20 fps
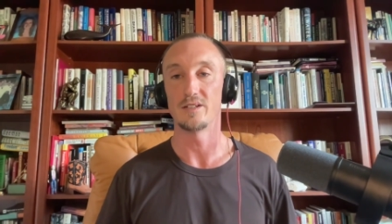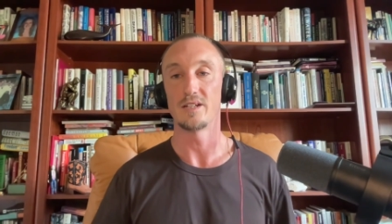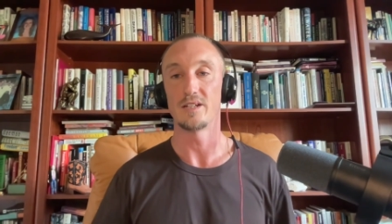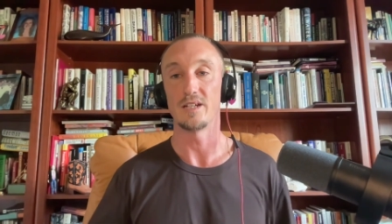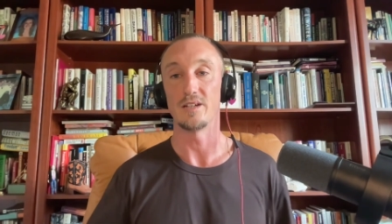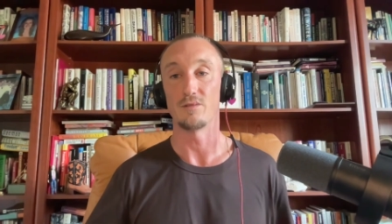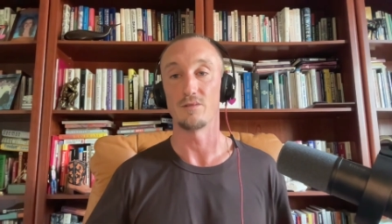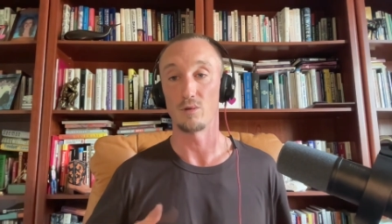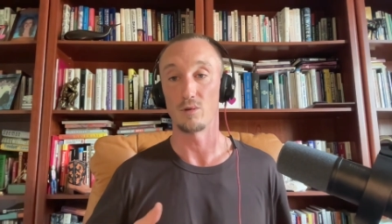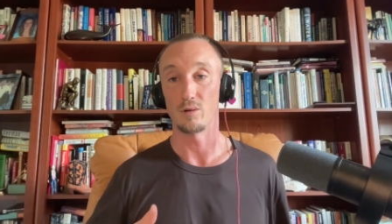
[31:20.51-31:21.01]

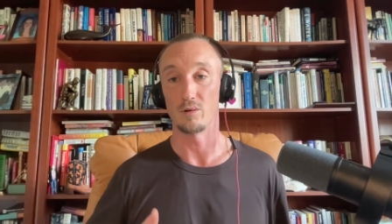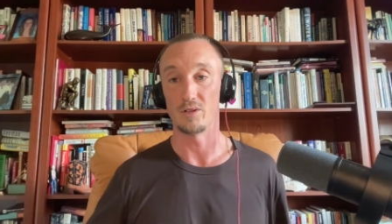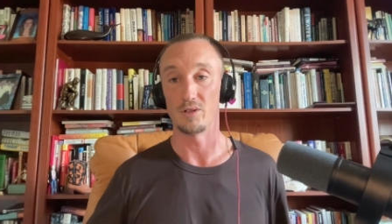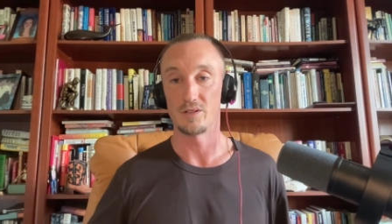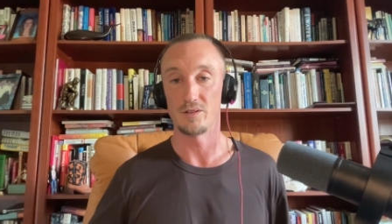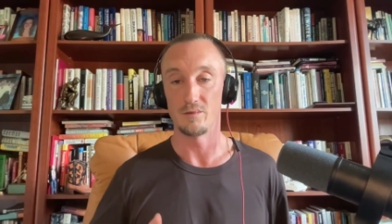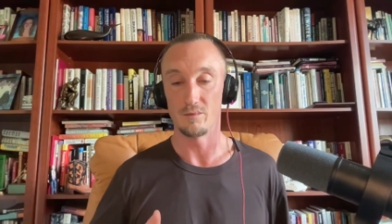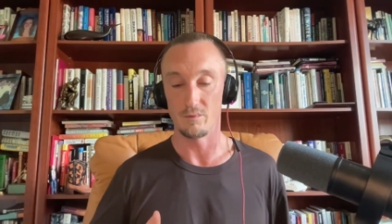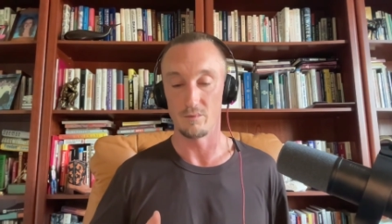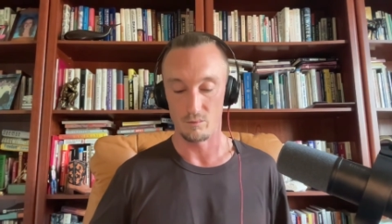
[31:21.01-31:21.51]
If we're
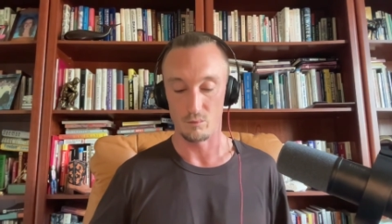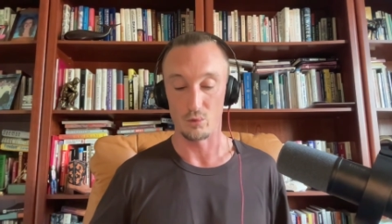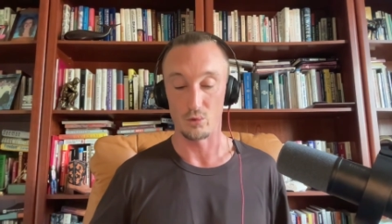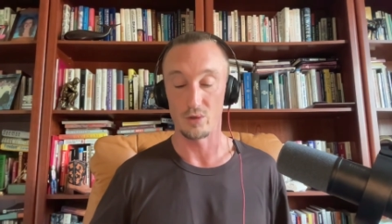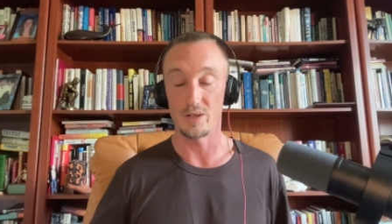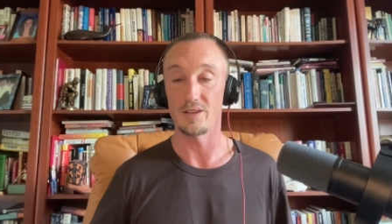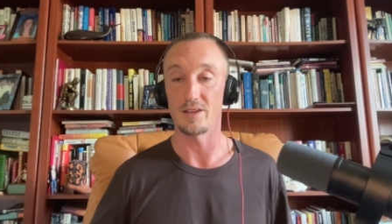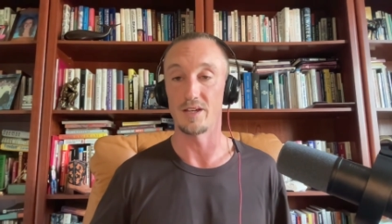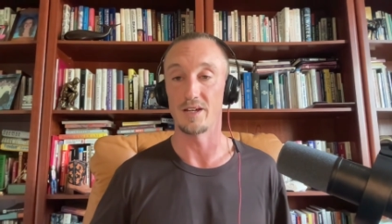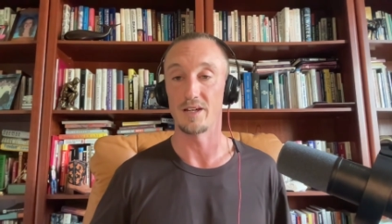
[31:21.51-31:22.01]

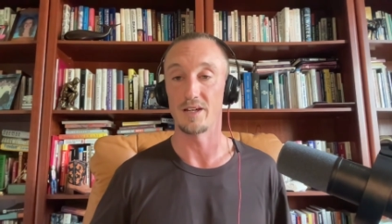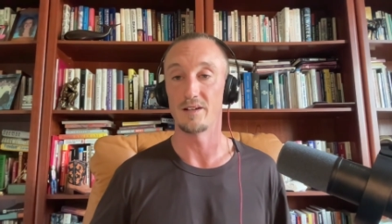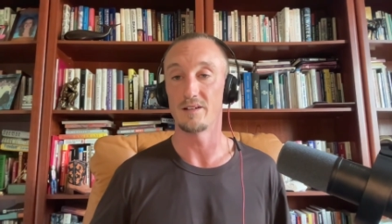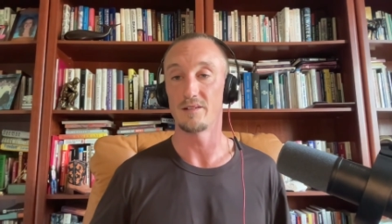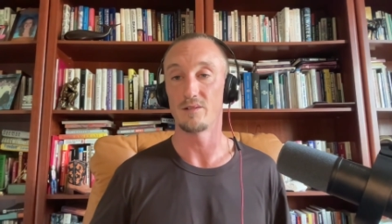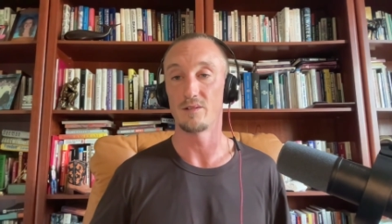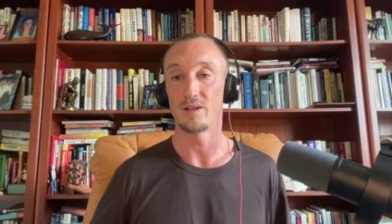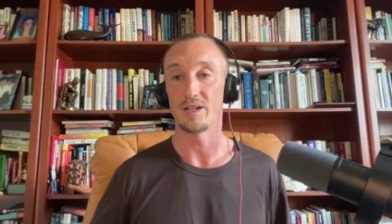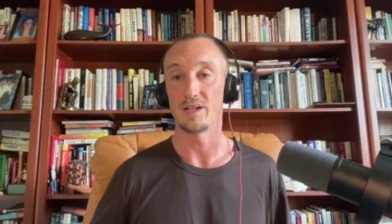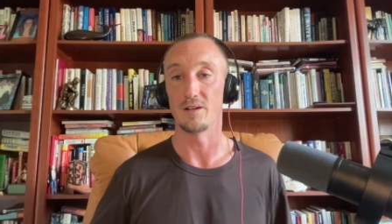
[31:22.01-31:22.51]
breathing
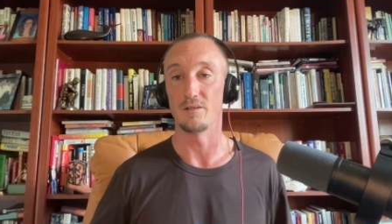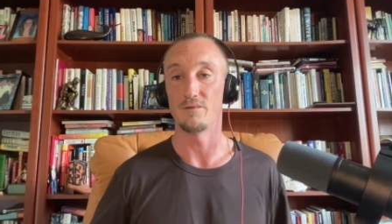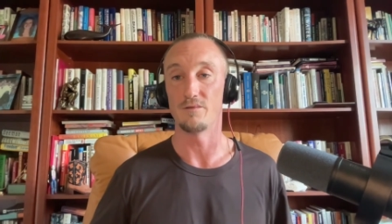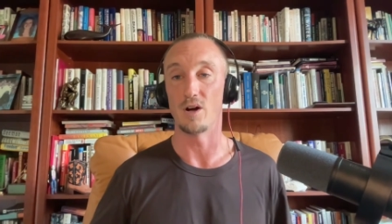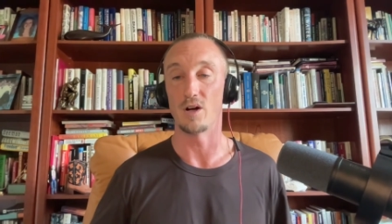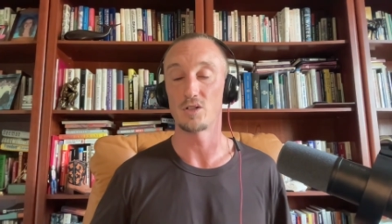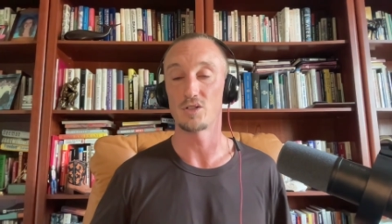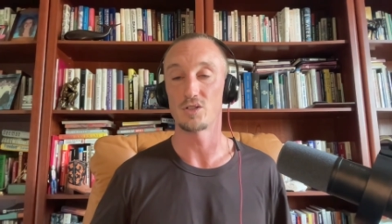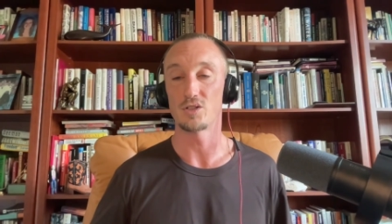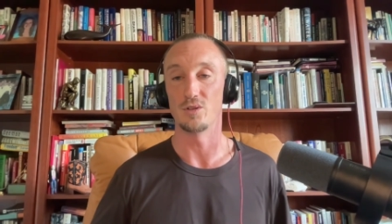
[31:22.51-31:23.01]
in a
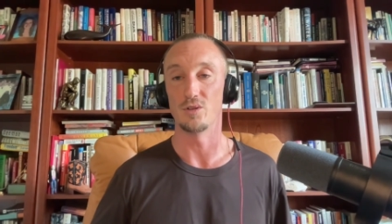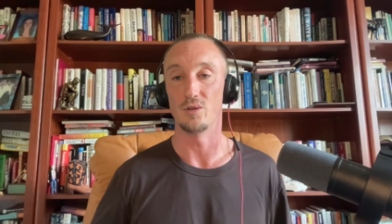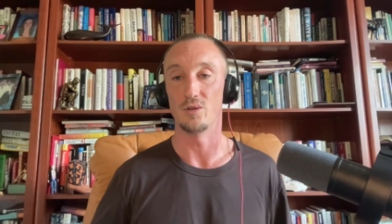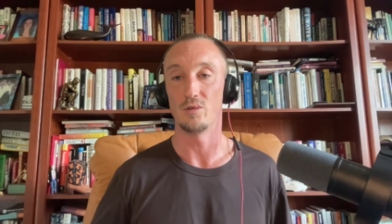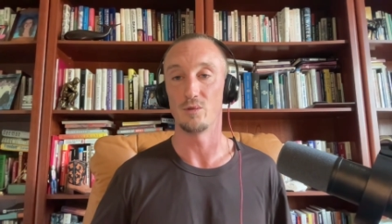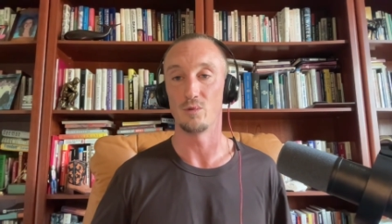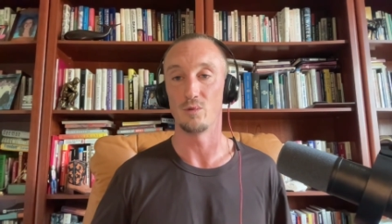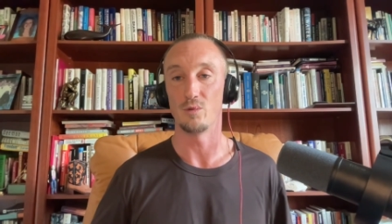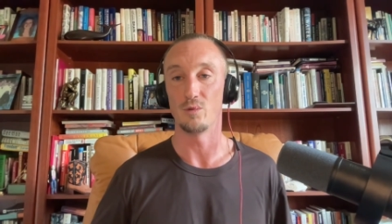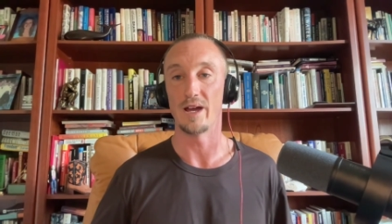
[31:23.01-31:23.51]
functional
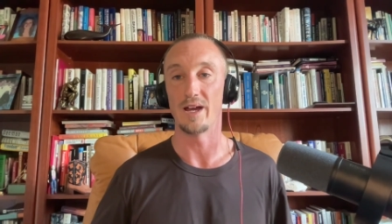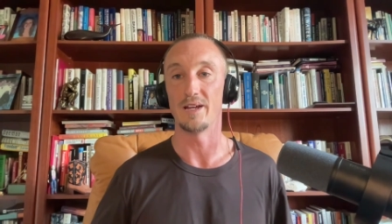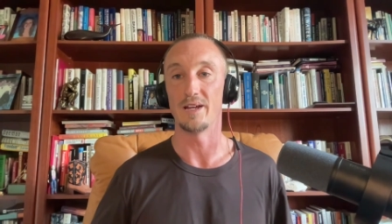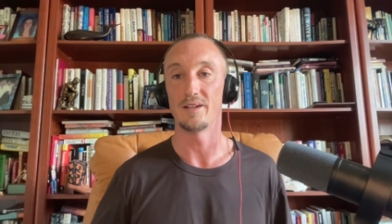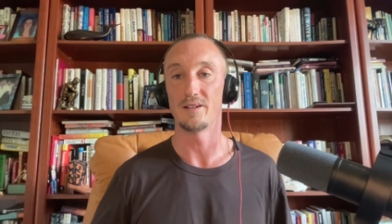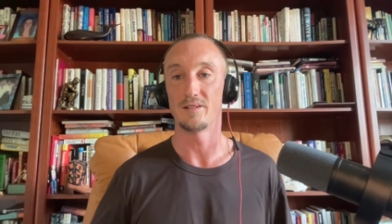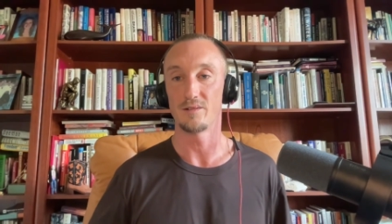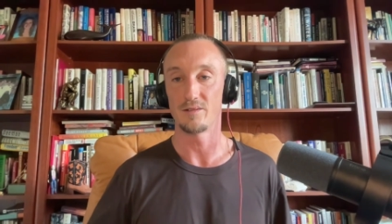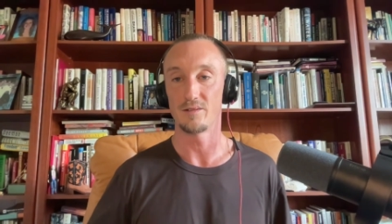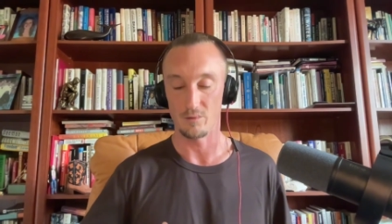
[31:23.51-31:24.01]
way
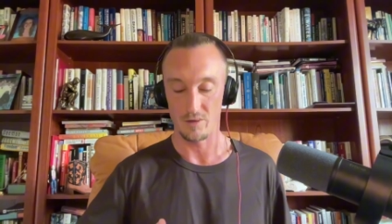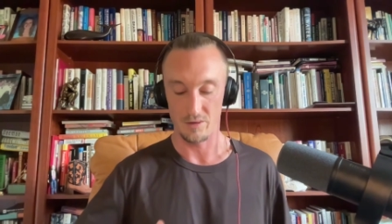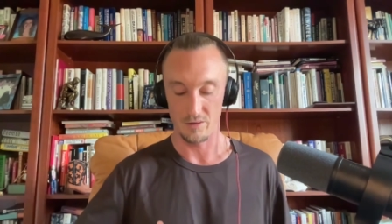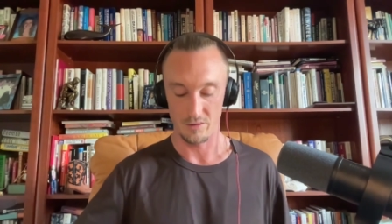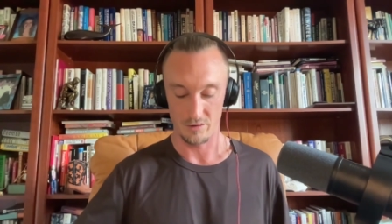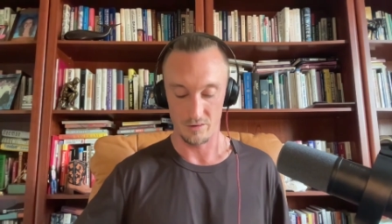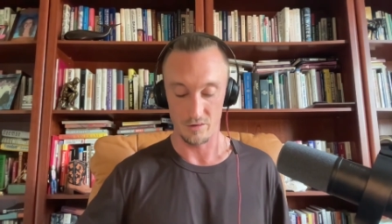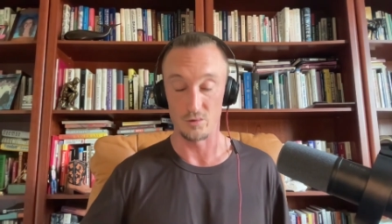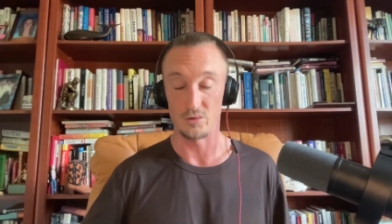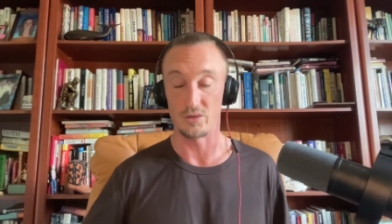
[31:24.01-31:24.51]
with
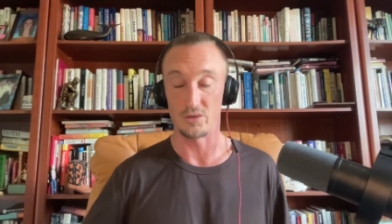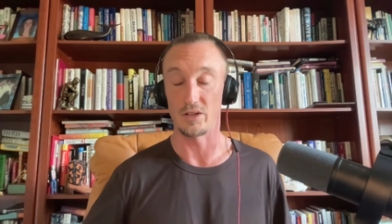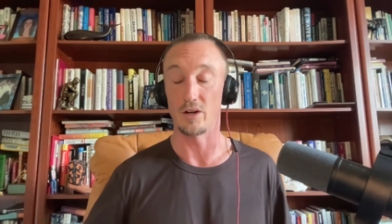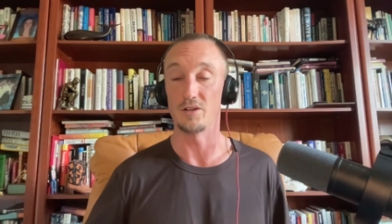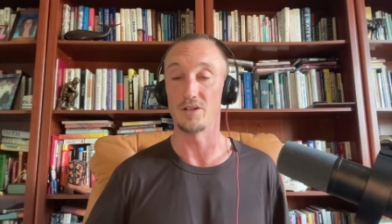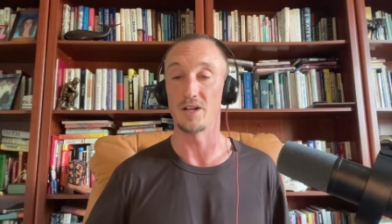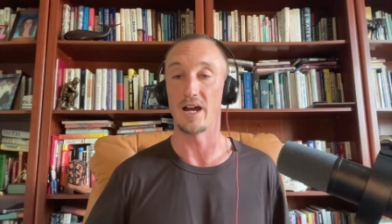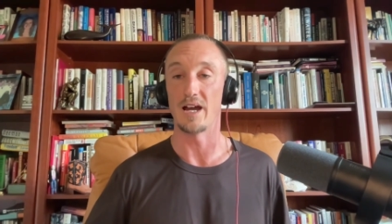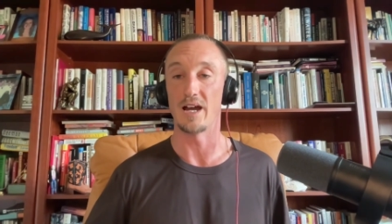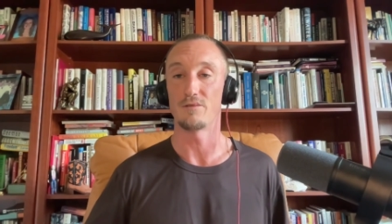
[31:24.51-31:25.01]
using our
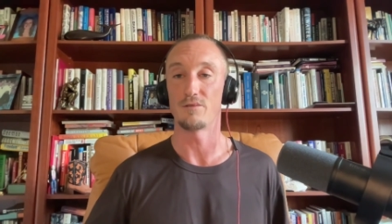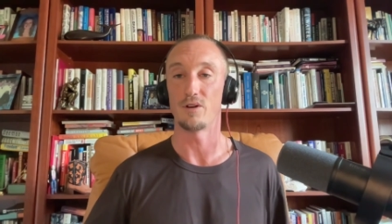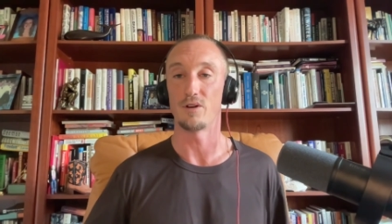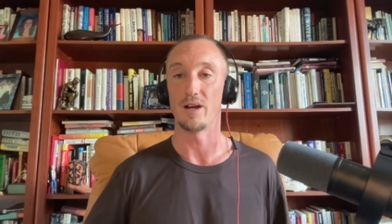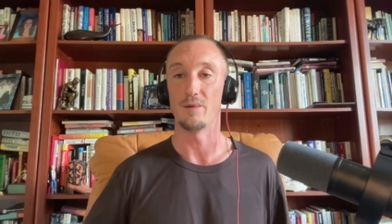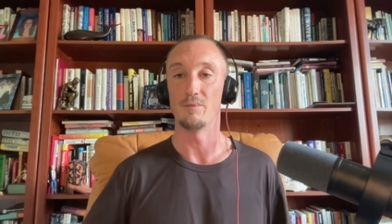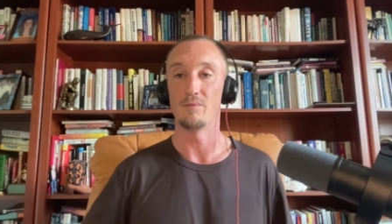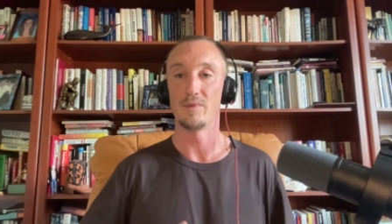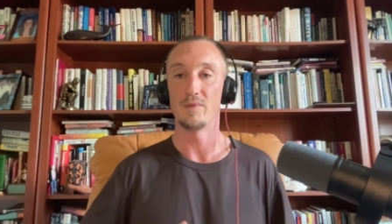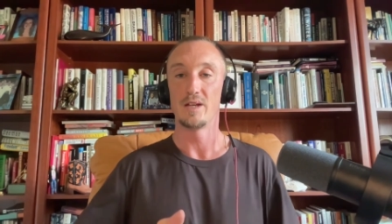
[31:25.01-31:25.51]
diaphragm,